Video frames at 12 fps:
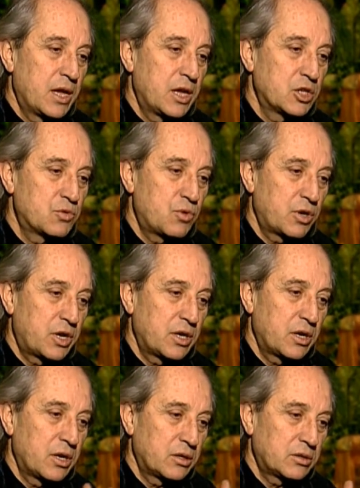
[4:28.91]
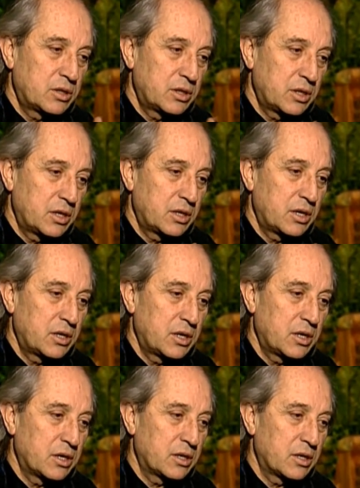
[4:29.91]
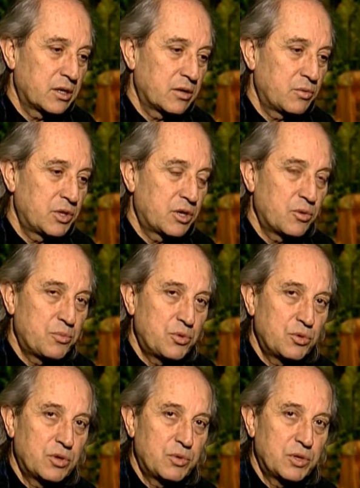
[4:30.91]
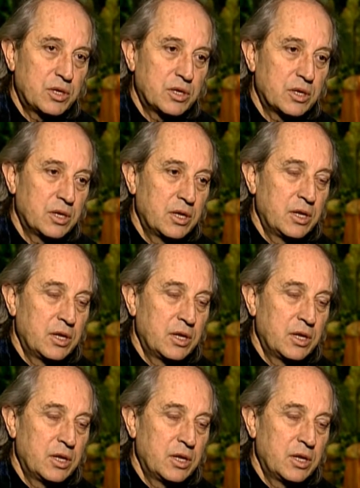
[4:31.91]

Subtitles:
is working a lot with the computer, with the